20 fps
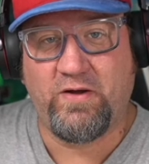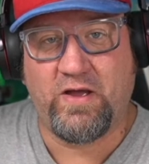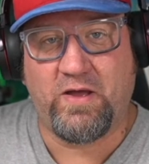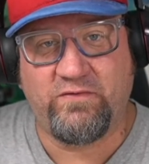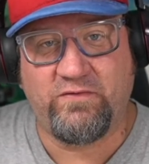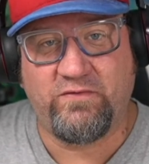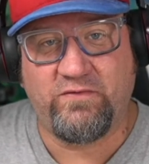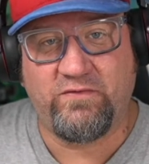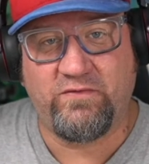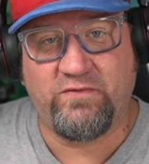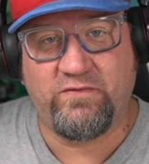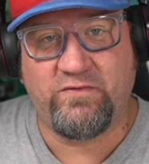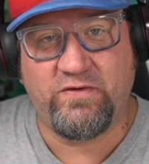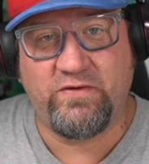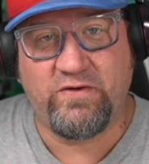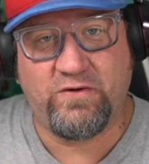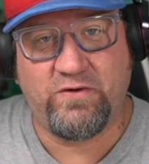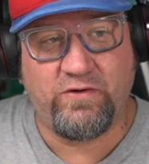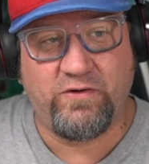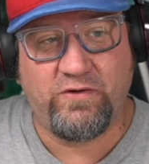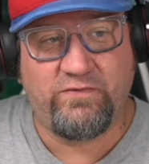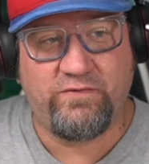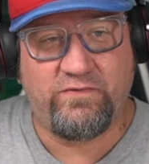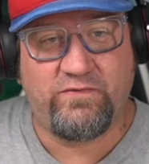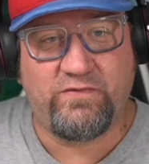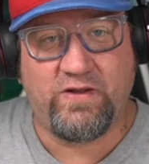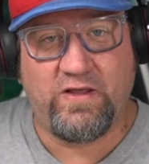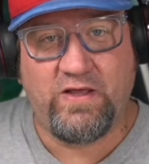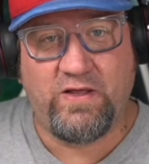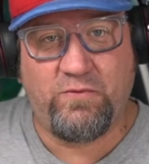I'm Engineer
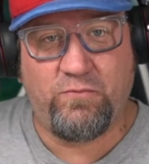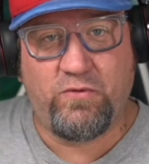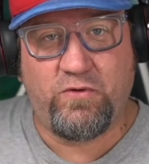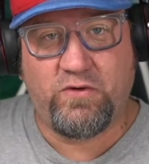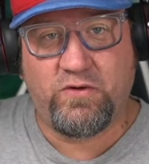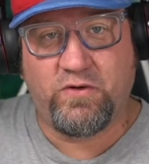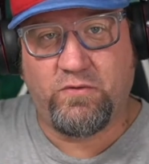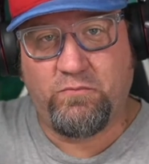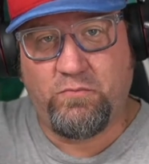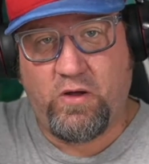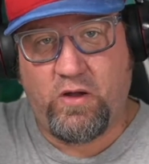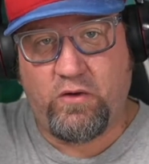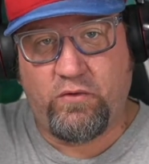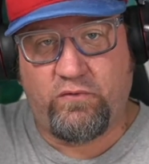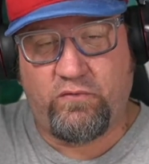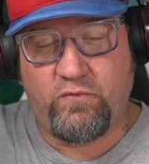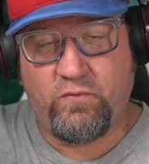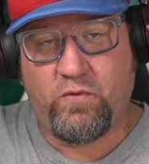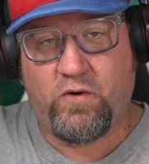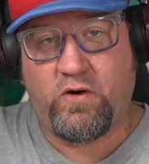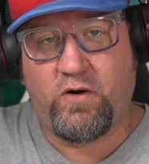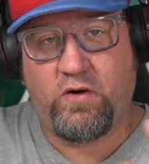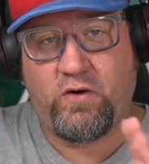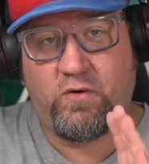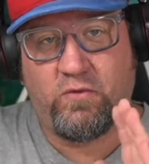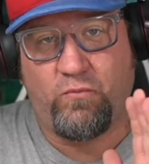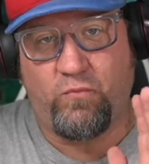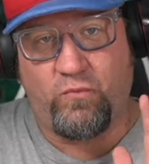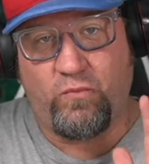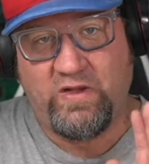Hoist, and welcome to
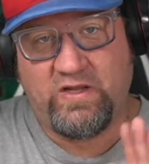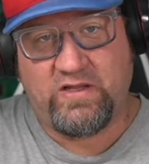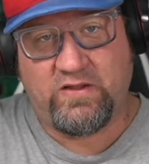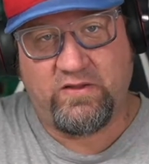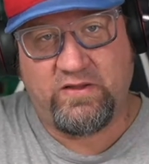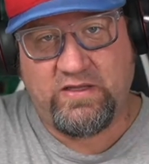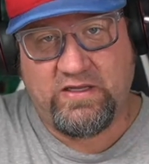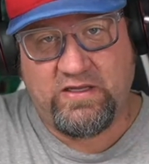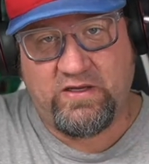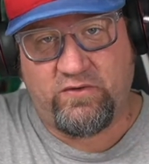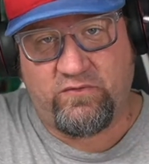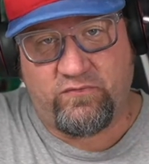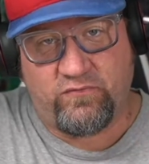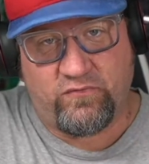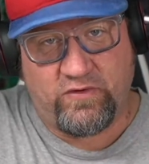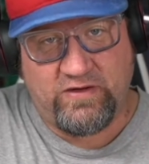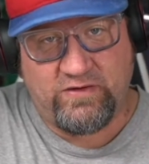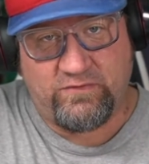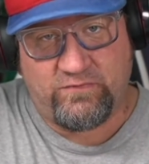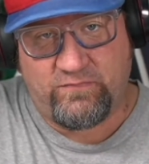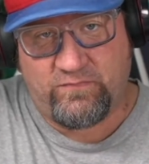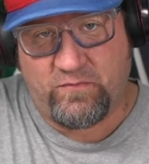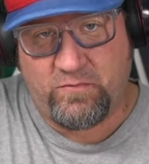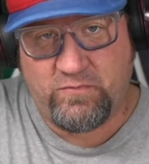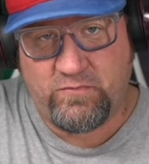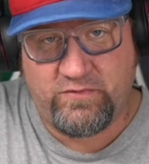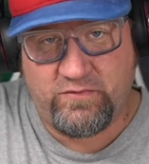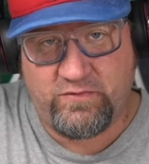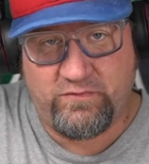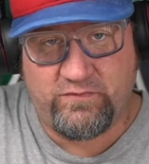our weekly
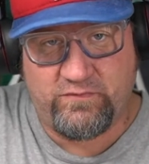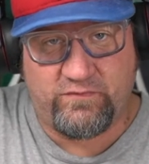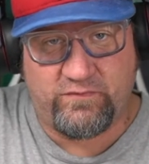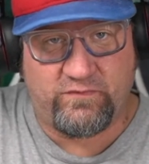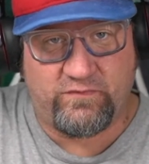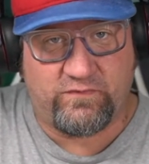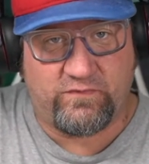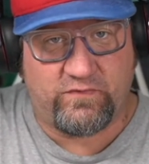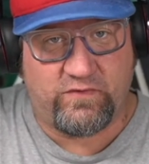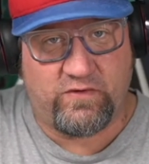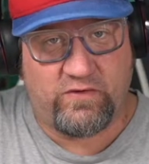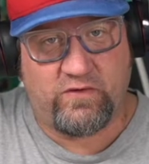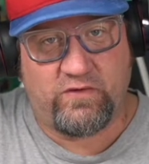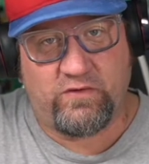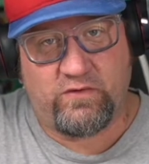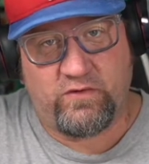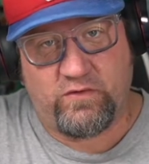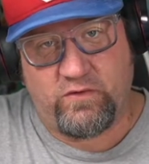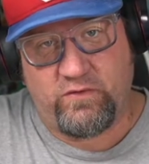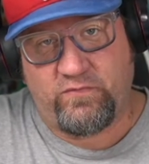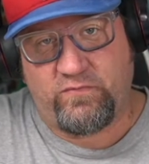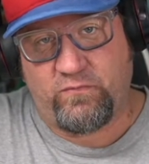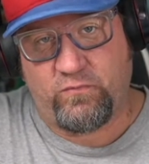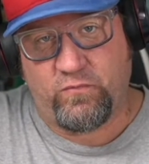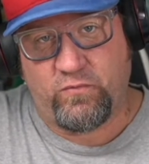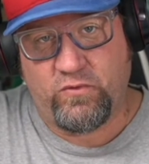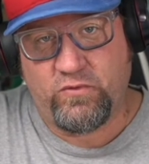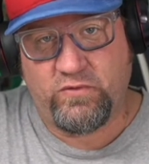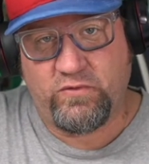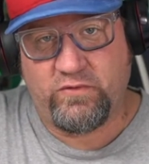Transformers Earth
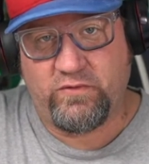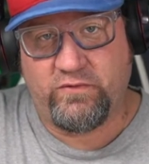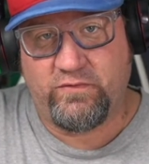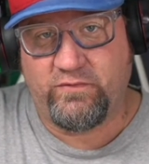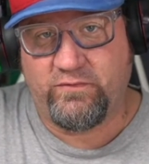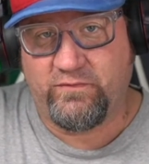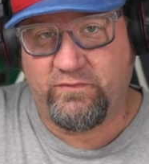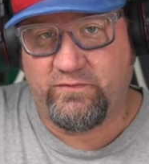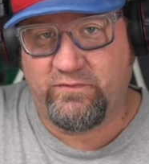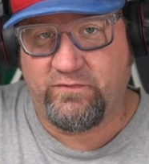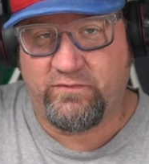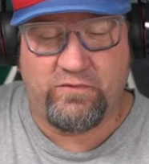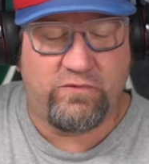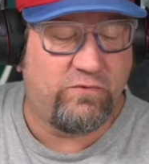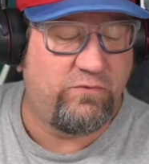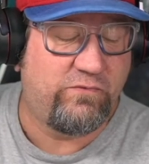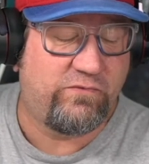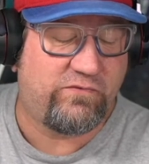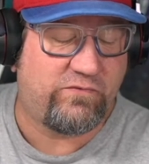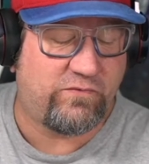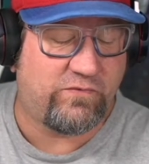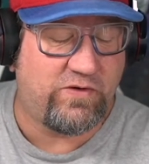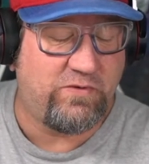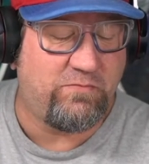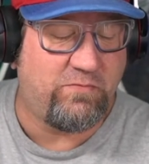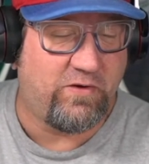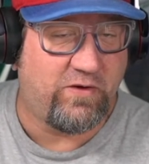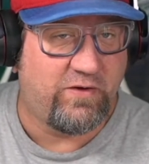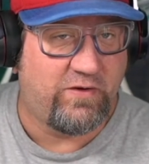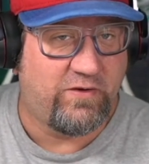Wars news stream.
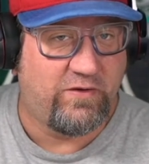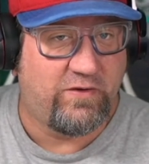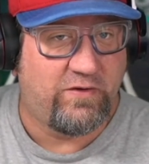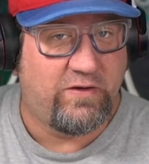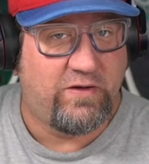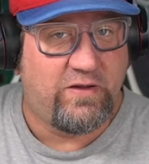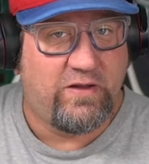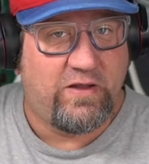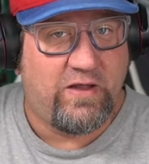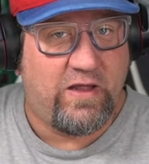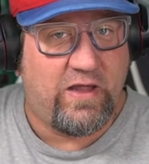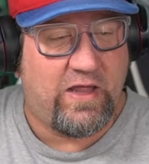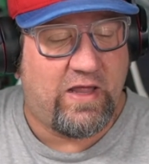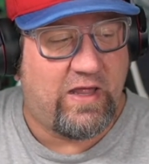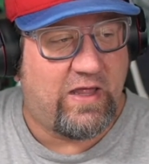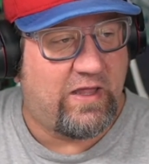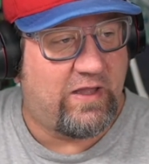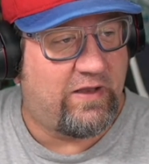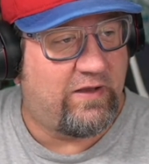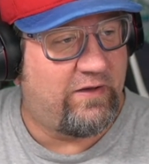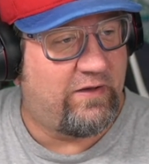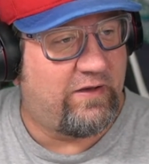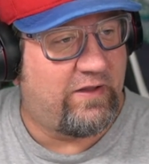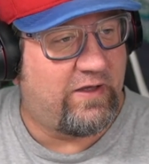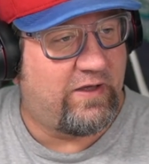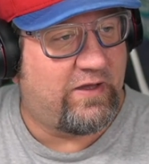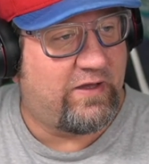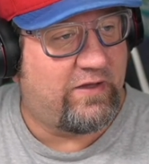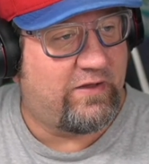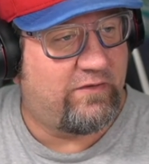And
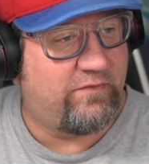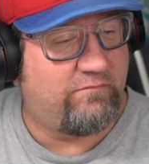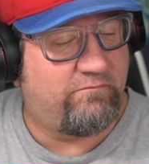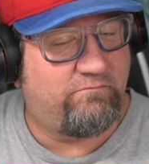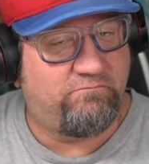how